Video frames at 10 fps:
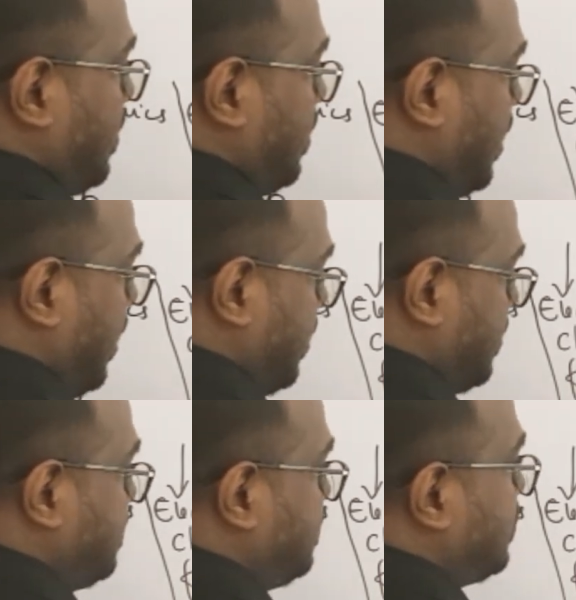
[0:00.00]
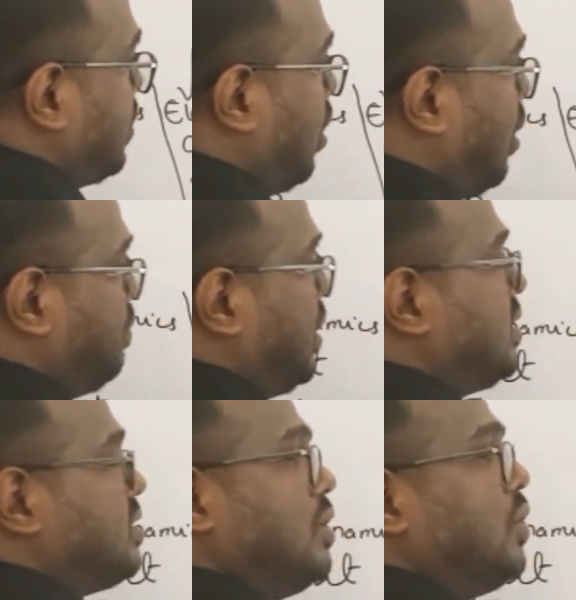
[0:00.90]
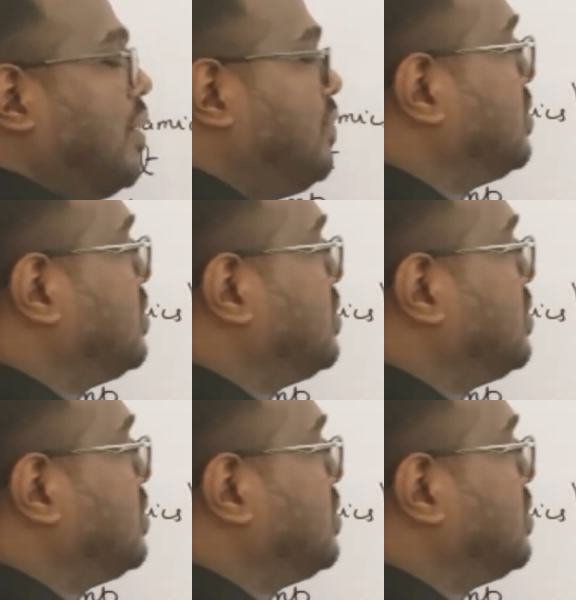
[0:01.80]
Then optics, you have to